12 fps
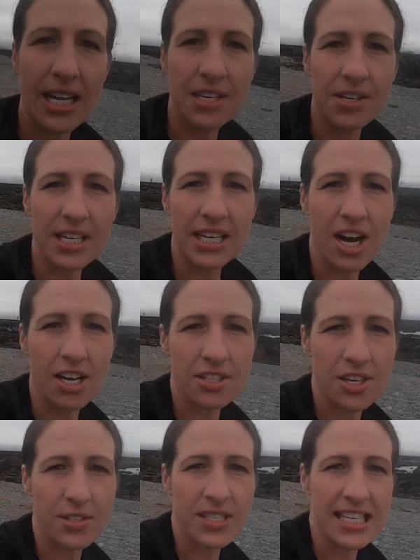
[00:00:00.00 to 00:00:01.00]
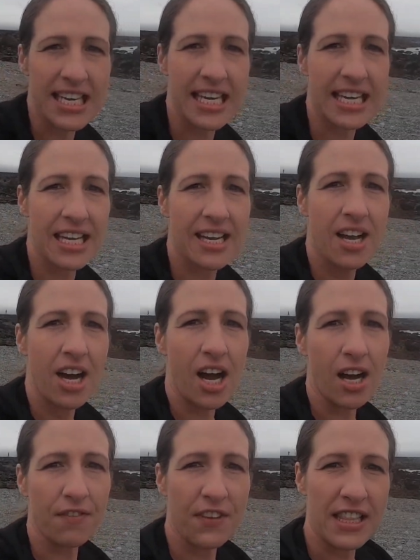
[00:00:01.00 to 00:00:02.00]
And you can also see
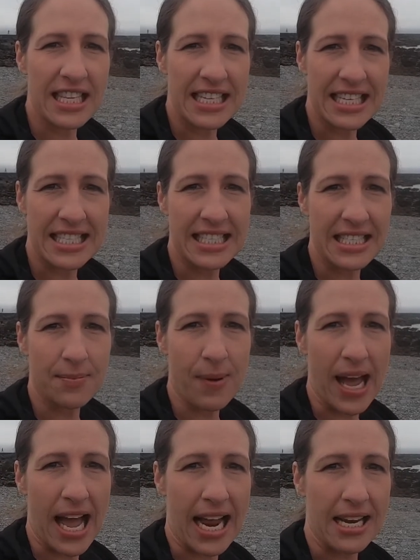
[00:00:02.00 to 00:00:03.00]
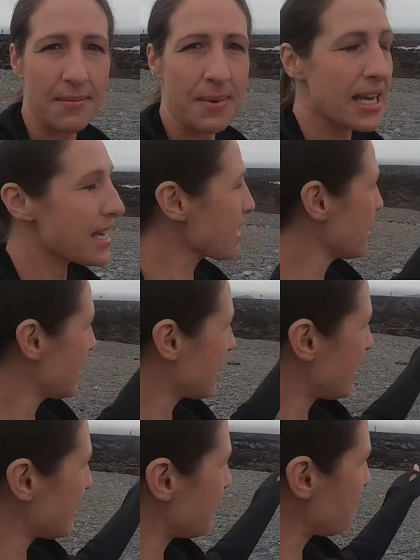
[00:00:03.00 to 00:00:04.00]
off in the distance behind me
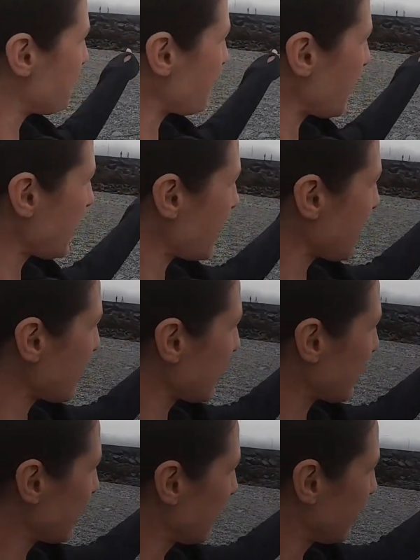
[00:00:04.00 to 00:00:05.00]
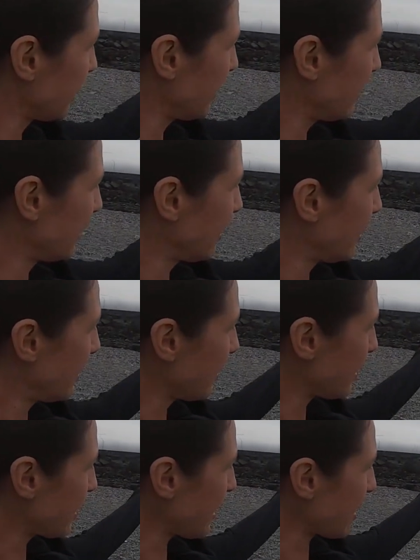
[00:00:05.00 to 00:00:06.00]
this big
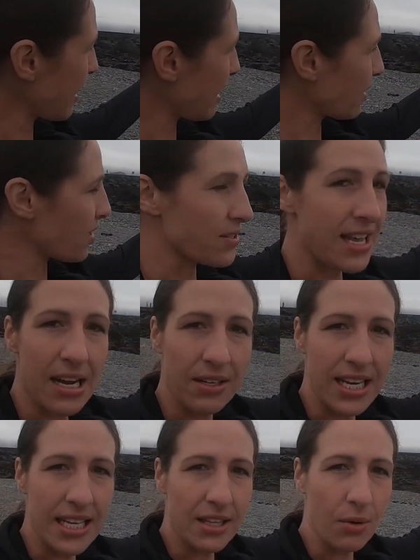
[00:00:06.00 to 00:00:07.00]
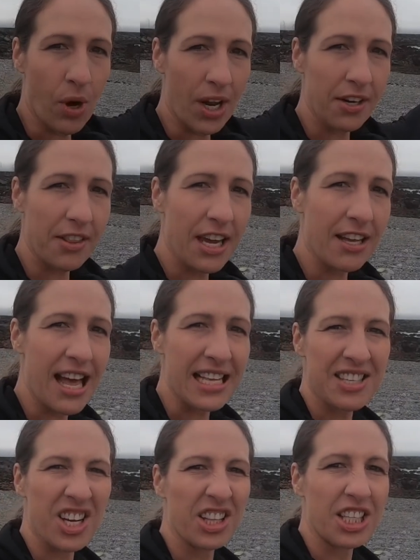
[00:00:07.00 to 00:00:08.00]
thing that goes out in the water there.
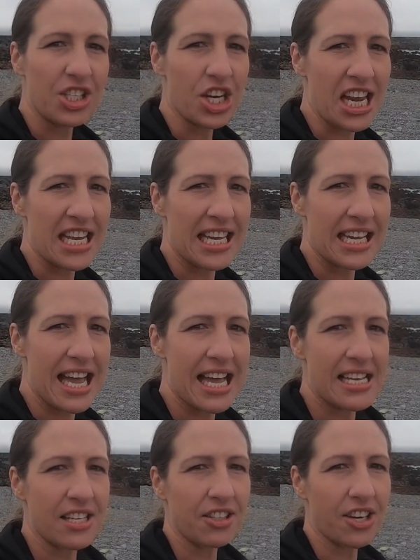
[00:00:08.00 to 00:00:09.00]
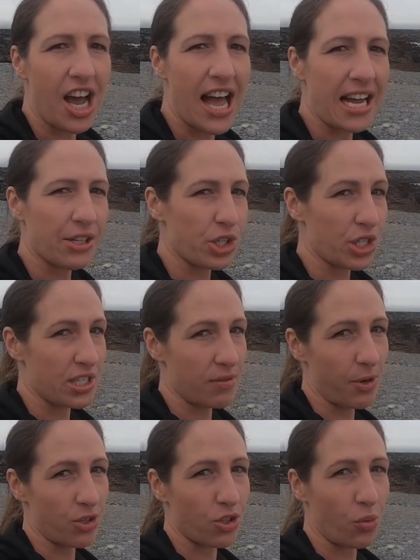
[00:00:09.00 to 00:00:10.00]
That's called the jetty, and you're not actually
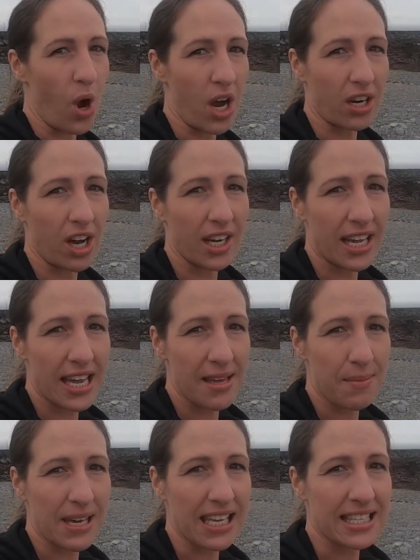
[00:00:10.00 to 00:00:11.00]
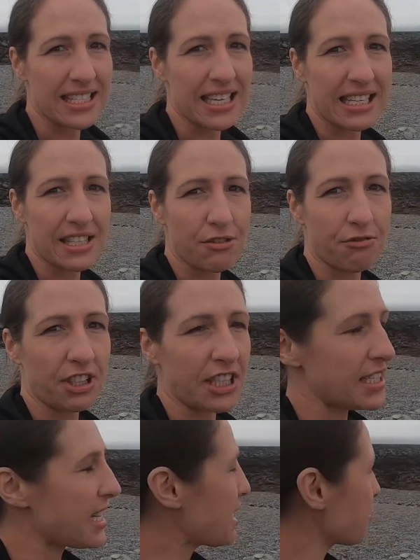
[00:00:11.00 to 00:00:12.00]
supposed to walk on it because it's
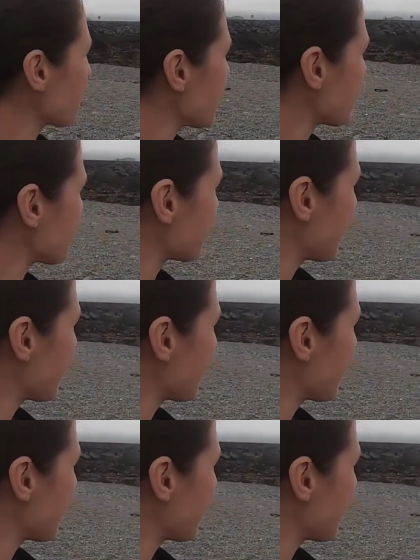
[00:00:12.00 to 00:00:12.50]
really dangerous.